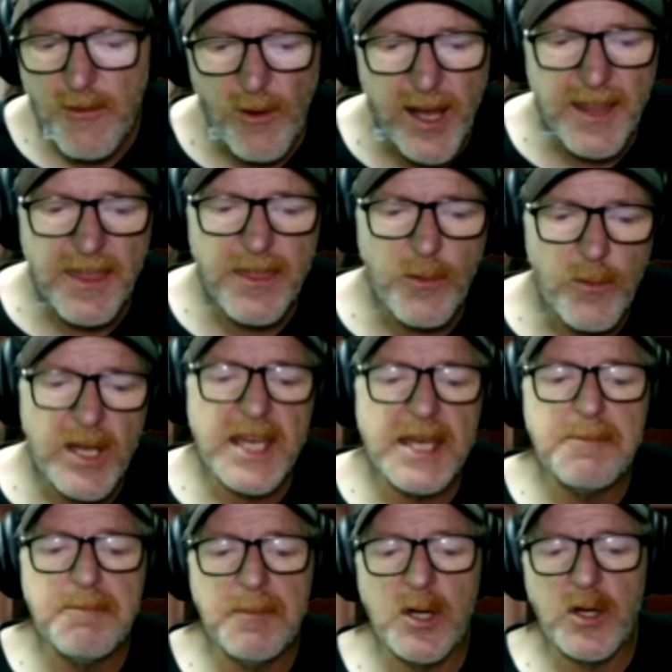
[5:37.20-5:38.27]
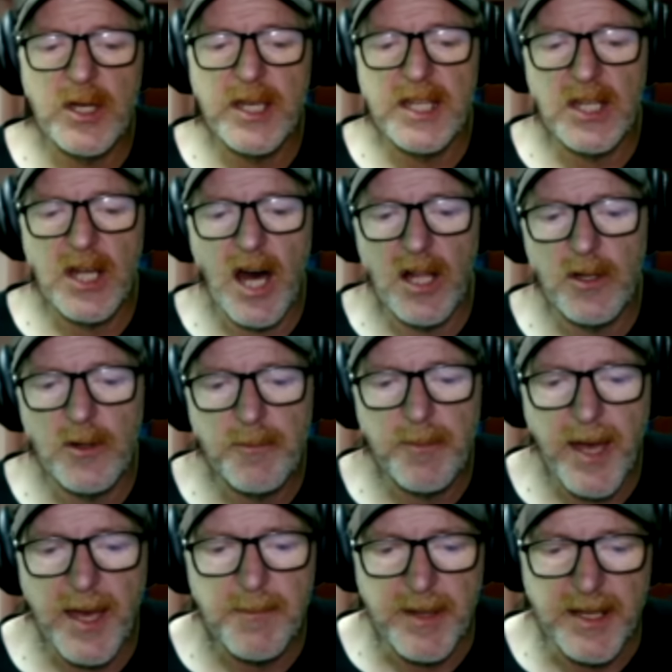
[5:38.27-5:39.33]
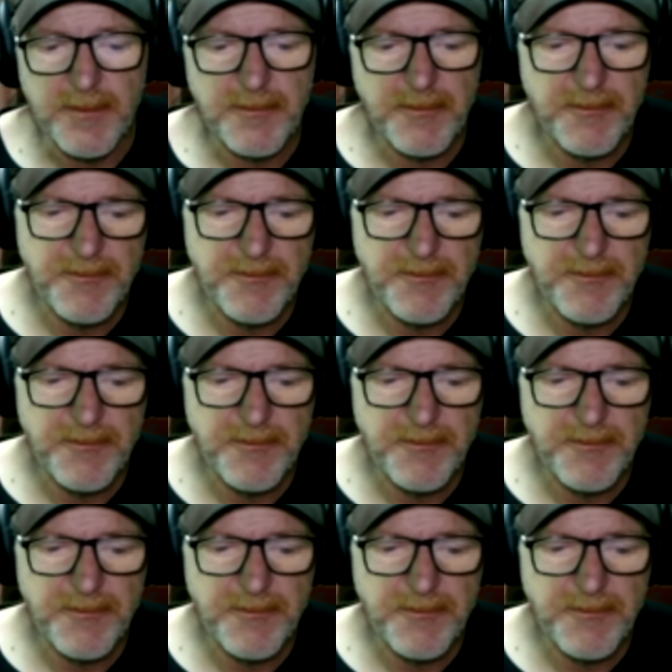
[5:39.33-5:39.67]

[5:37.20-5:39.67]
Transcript: for a $3 million payment.